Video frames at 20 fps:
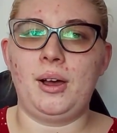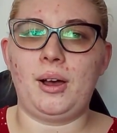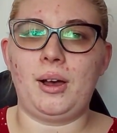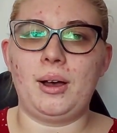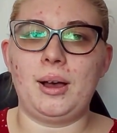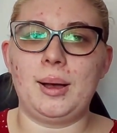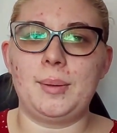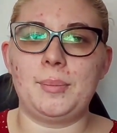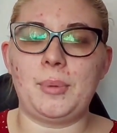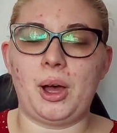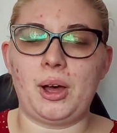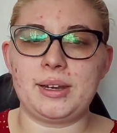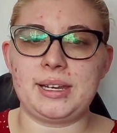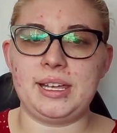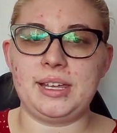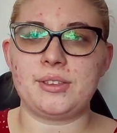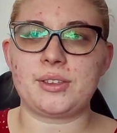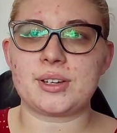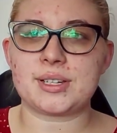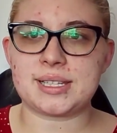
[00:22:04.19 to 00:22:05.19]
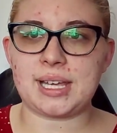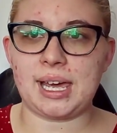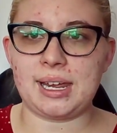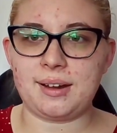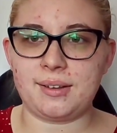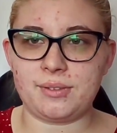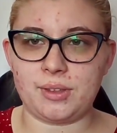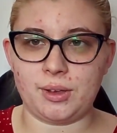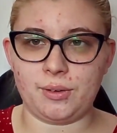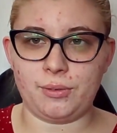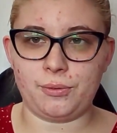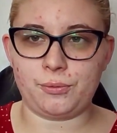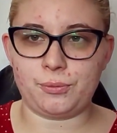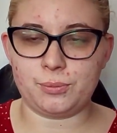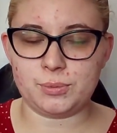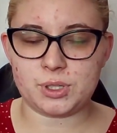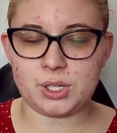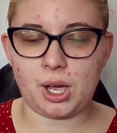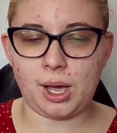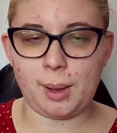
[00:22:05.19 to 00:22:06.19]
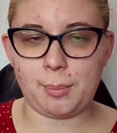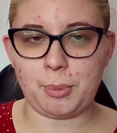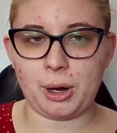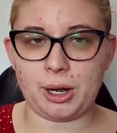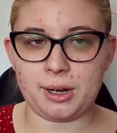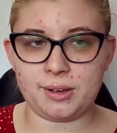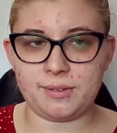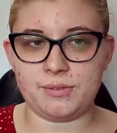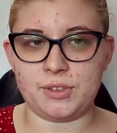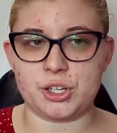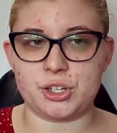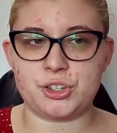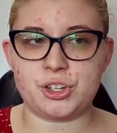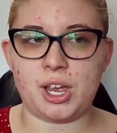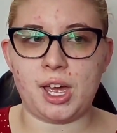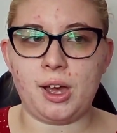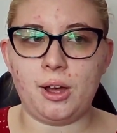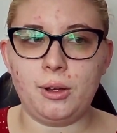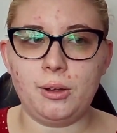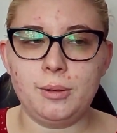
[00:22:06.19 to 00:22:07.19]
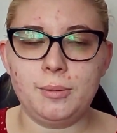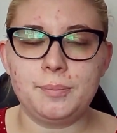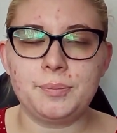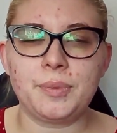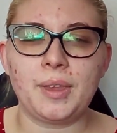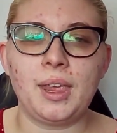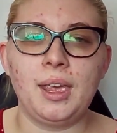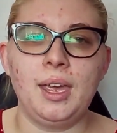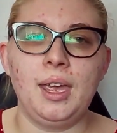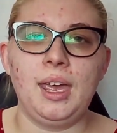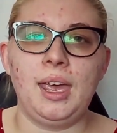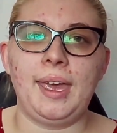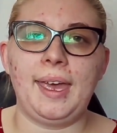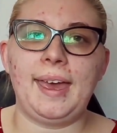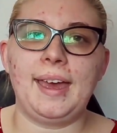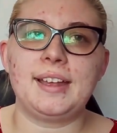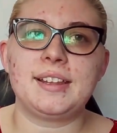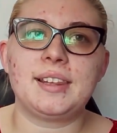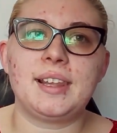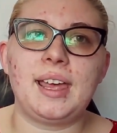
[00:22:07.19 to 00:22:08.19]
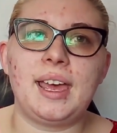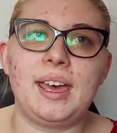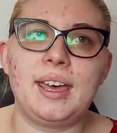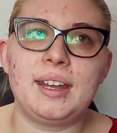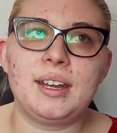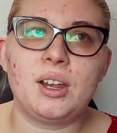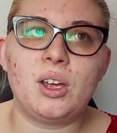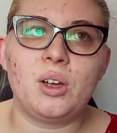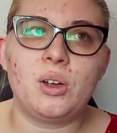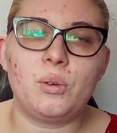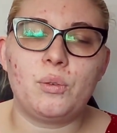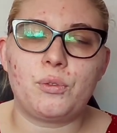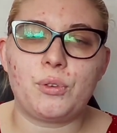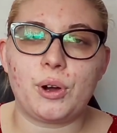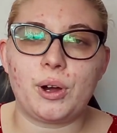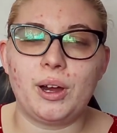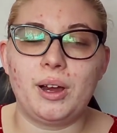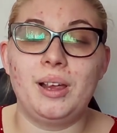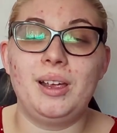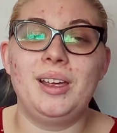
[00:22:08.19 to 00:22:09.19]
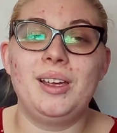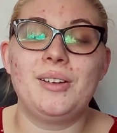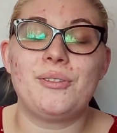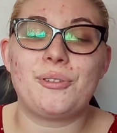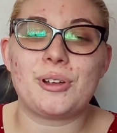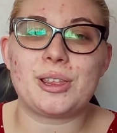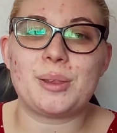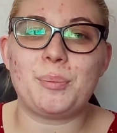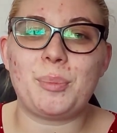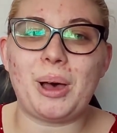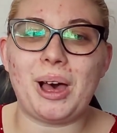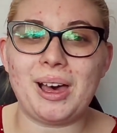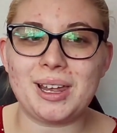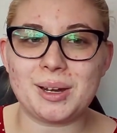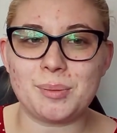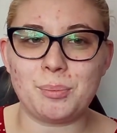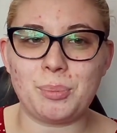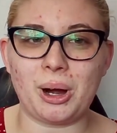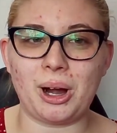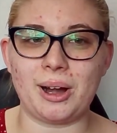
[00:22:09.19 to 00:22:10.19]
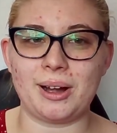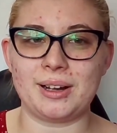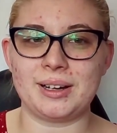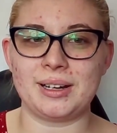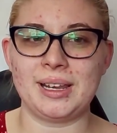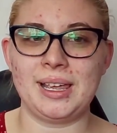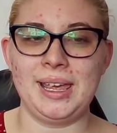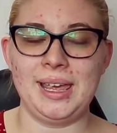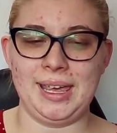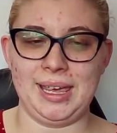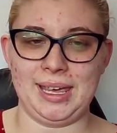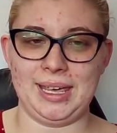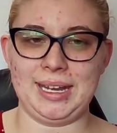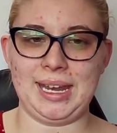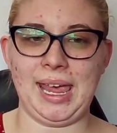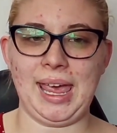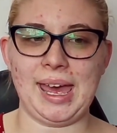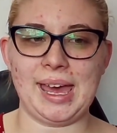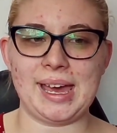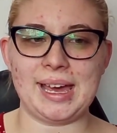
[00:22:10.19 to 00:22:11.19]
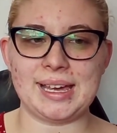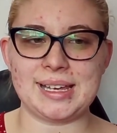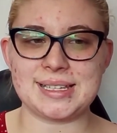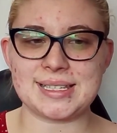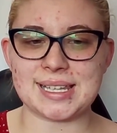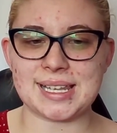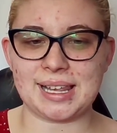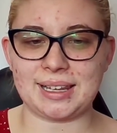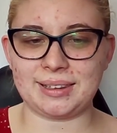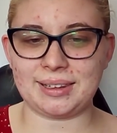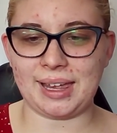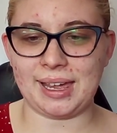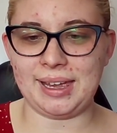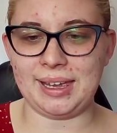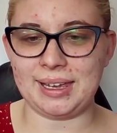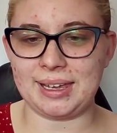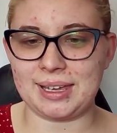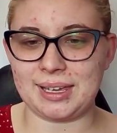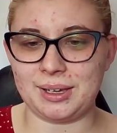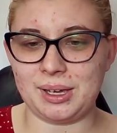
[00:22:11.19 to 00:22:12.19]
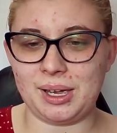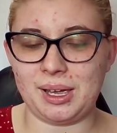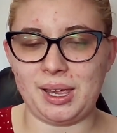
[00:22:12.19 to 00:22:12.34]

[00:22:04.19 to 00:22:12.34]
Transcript: on either side of the top part of the shell. And then for the bottom part, it has like